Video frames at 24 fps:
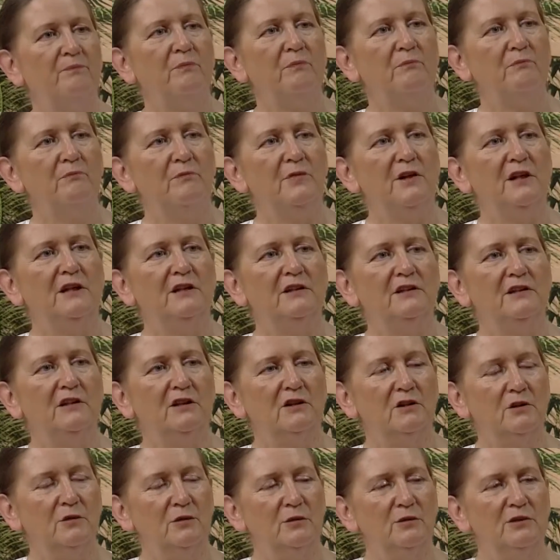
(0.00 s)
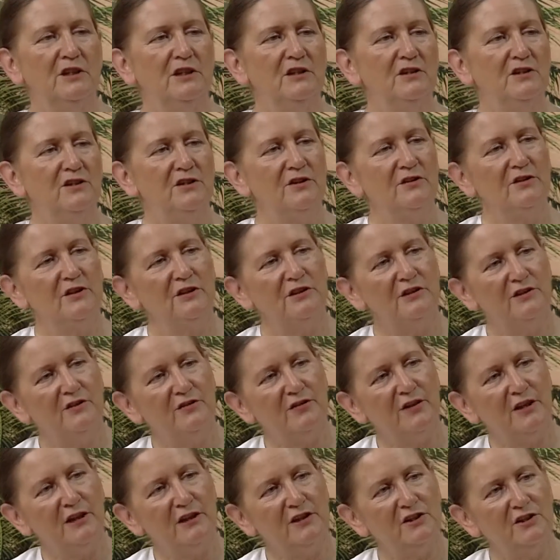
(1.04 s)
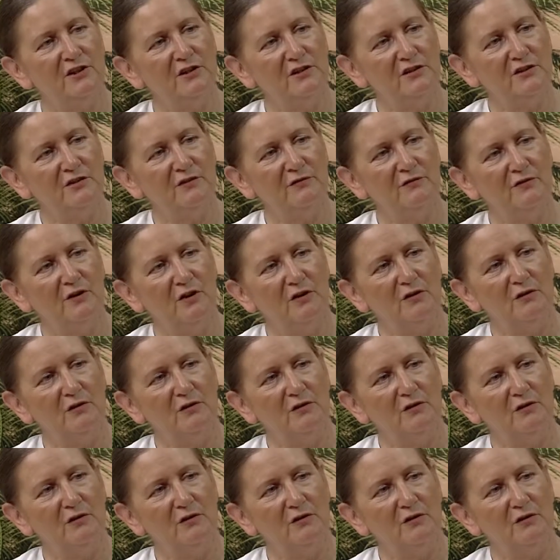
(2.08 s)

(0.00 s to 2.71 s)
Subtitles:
but according to the directions of